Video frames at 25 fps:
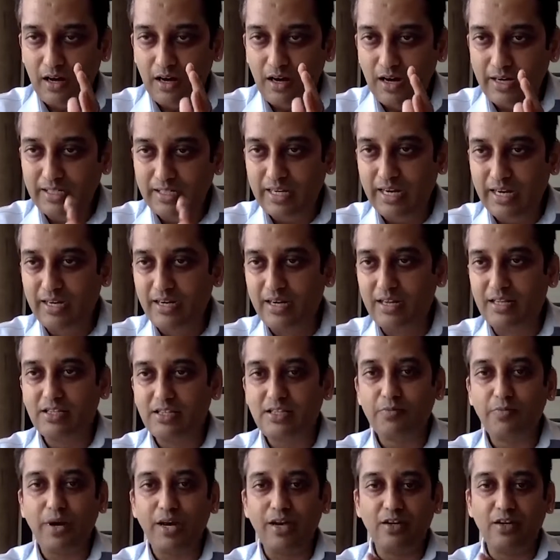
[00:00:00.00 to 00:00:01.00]

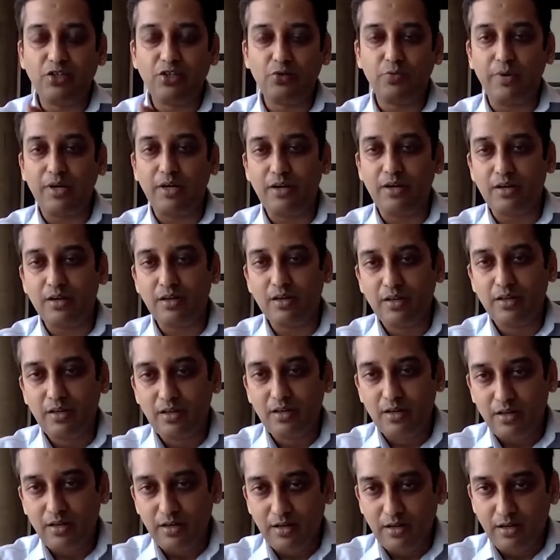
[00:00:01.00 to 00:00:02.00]
attendance management
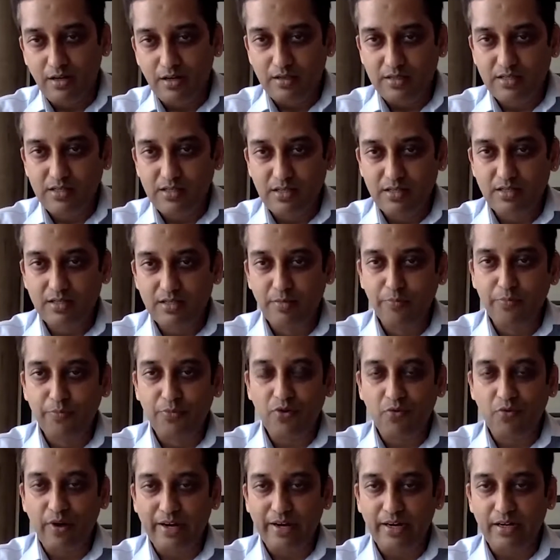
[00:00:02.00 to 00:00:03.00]
system
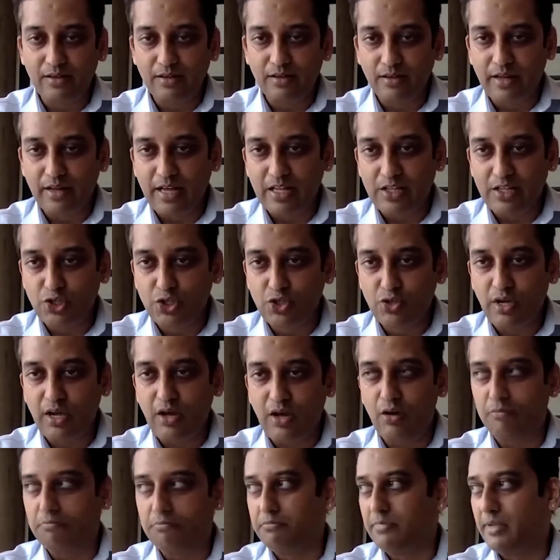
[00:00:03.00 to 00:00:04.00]
provider, and
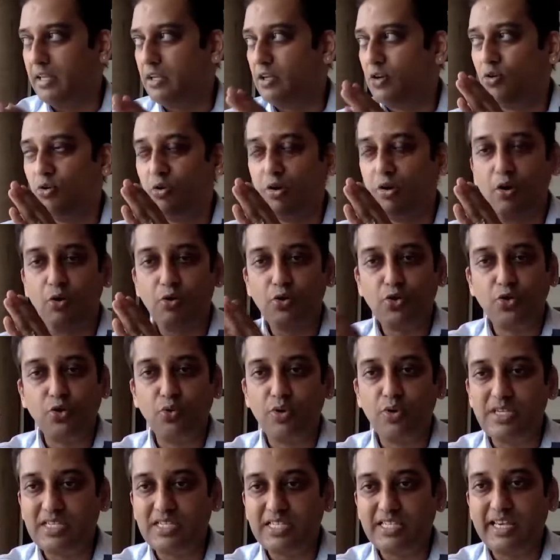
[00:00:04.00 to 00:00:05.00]
they'll go out
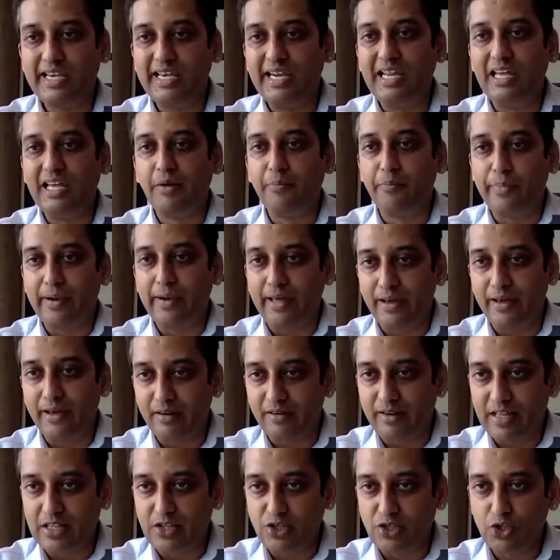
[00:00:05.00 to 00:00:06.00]
to a skilling player,
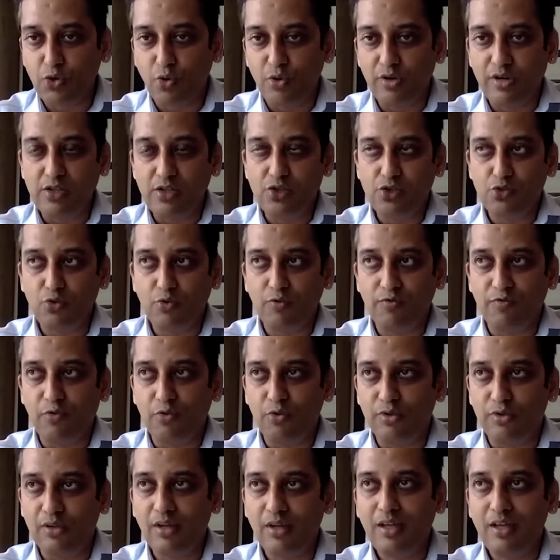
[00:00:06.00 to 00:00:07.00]
and so on and so
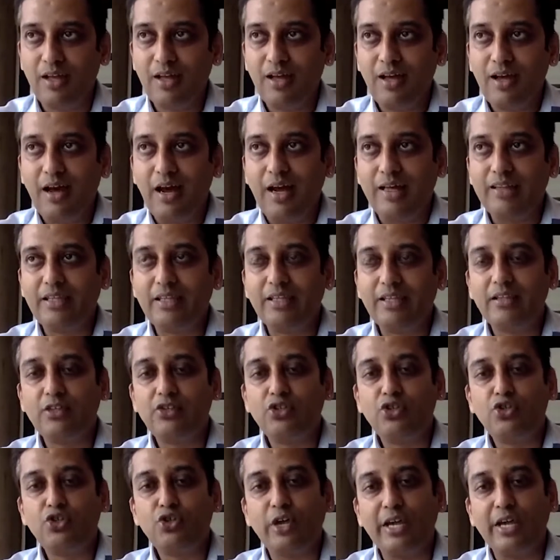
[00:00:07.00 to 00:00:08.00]
forth. I think
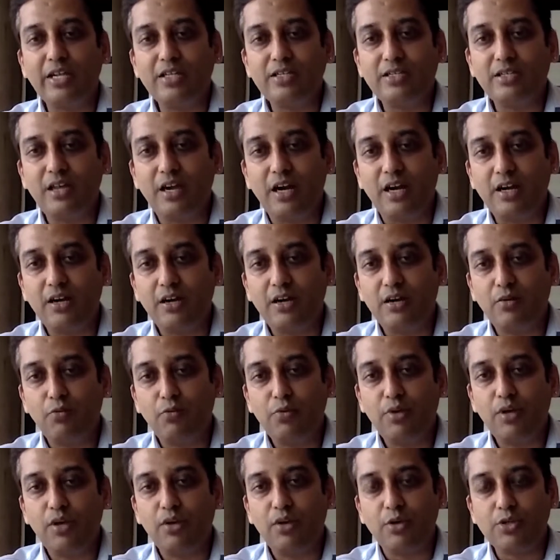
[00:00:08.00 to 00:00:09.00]
the change that
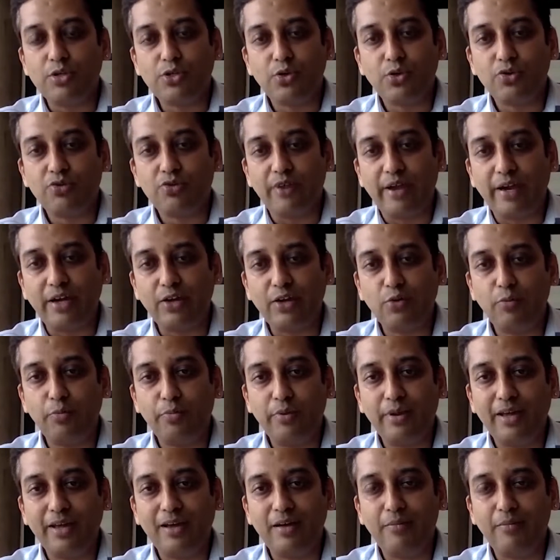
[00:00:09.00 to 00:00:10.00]
we are also trying to
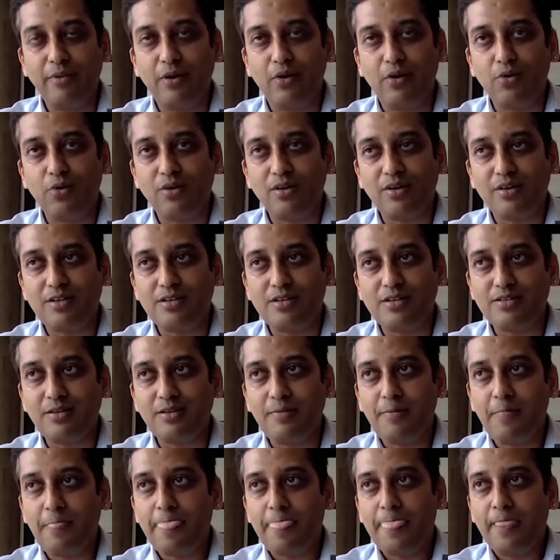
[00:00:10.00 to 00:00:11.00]
bring about
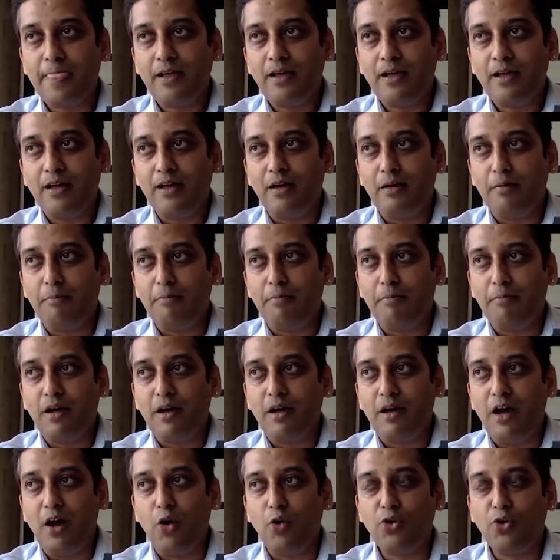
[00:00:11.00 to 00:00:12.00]
is
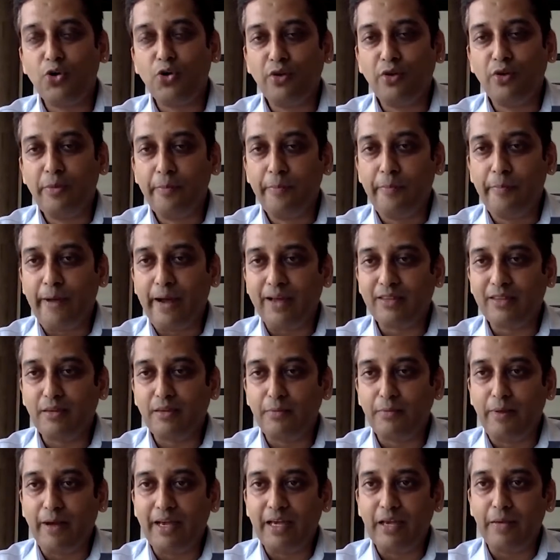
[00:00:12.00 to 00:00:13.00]
how do you impact the
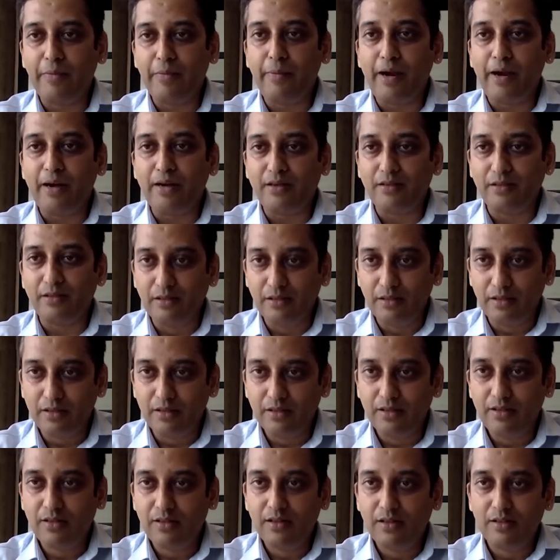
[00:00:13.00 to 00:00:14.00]
buying pattern,
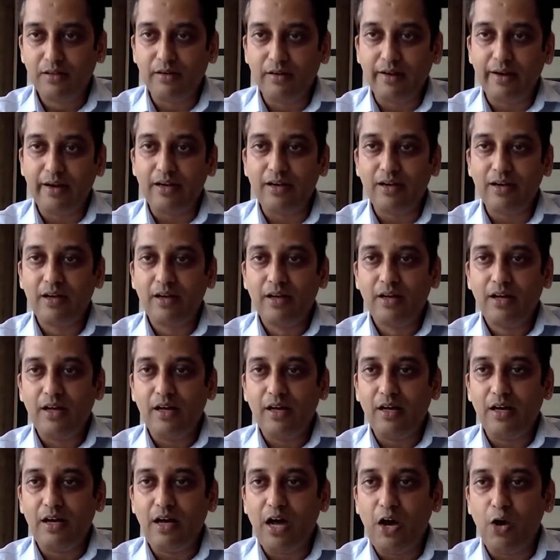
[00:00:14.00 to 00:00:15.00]
right?
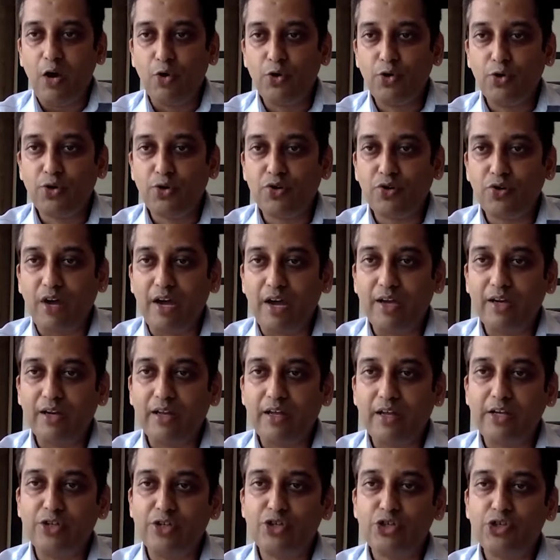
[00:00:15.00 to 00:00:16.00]
How do you try
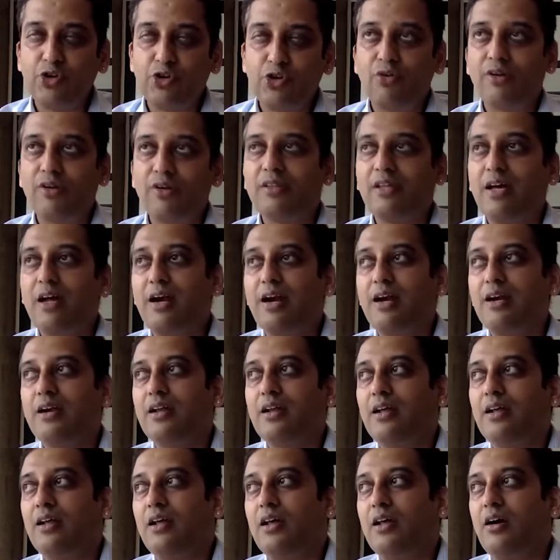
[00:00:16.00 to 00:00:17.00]
and ensure that
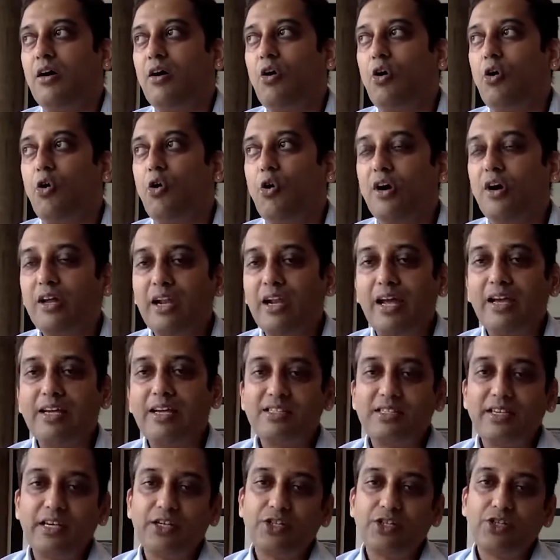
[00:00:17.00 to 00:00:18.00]

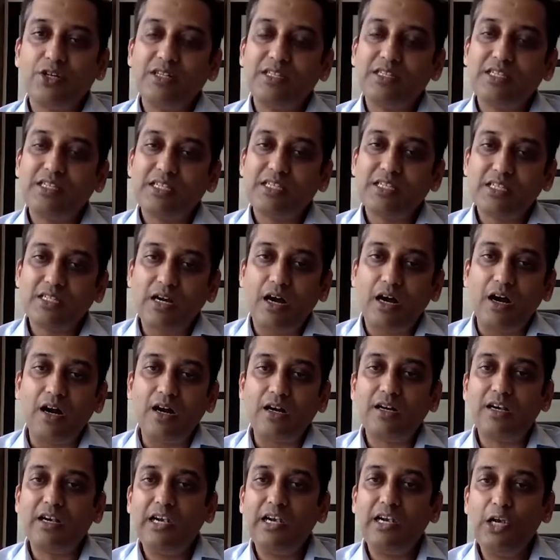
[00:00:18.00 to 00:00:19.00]
organizations
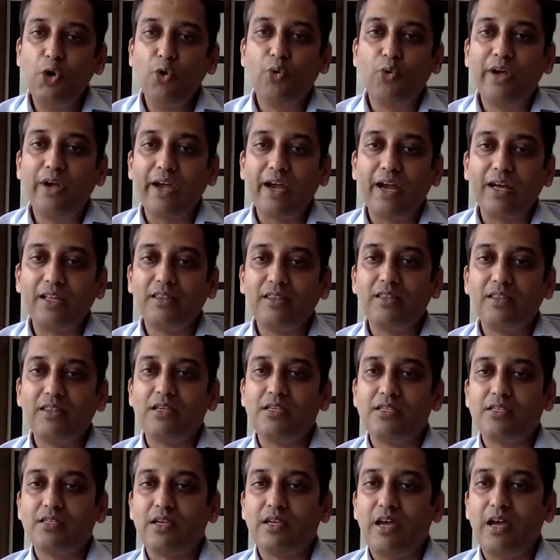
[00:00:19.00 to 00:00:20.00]
start looking at
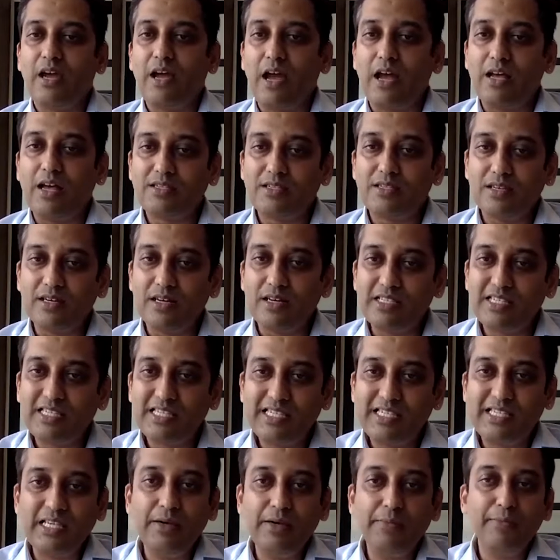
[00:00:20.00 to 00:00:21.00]
this as a
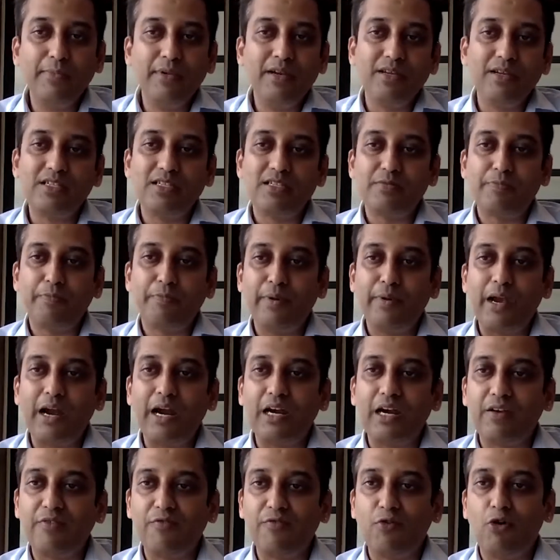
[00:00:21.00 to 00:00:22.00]
seamless
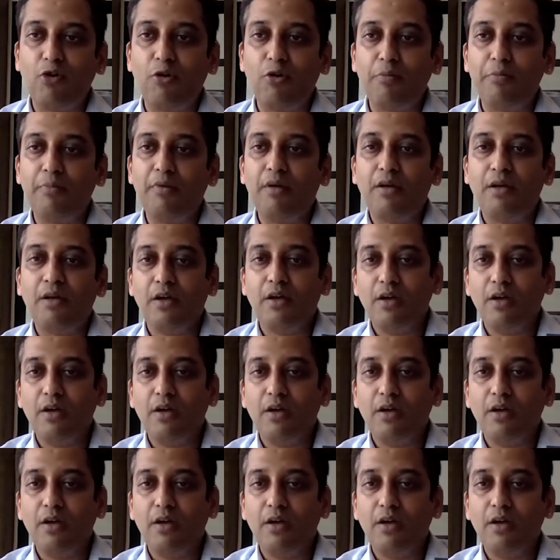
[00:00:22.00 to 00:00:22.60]
platform